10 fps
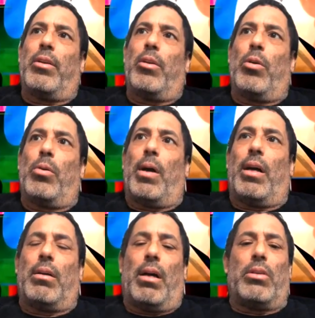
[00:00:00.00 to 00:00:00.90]
didn't know.
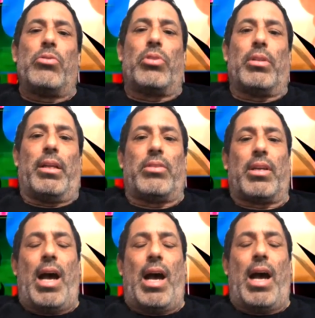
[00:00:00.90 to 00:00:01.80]
I used to like
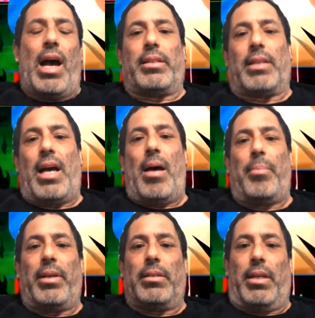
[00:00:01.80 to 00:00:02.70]
to copy, like, the
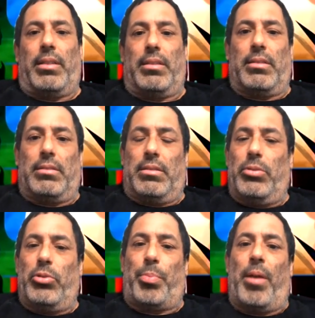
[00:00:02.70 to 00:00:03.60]
comic, like, in the
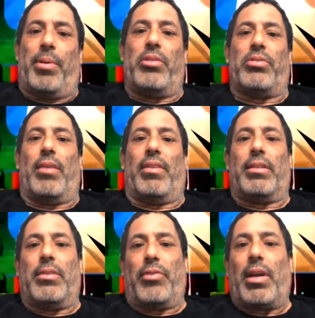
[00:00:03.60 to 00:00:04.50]
newspaper. They used to have,
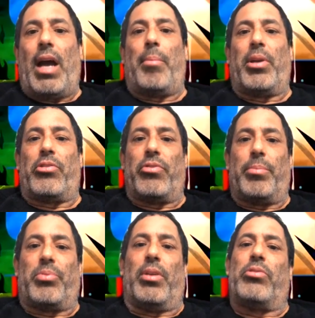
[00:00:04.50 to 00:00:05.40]
like, different comic
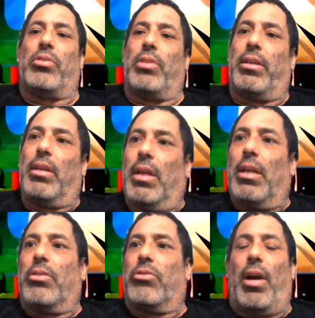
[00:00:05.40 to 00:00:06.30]
strips. I used to, like,
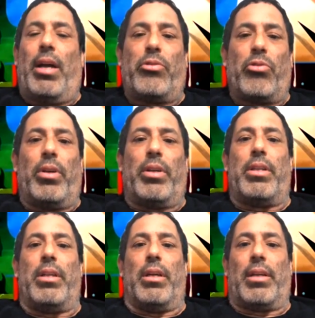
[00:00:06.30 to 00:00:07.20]
try drawing
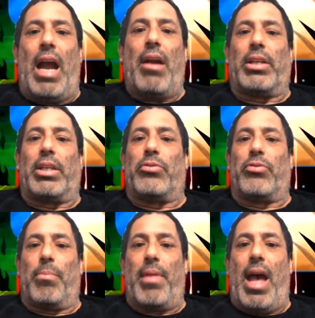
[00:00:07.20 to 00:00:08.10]
the
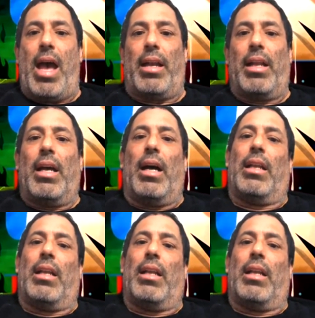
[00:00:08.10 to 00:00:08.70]
characters from that.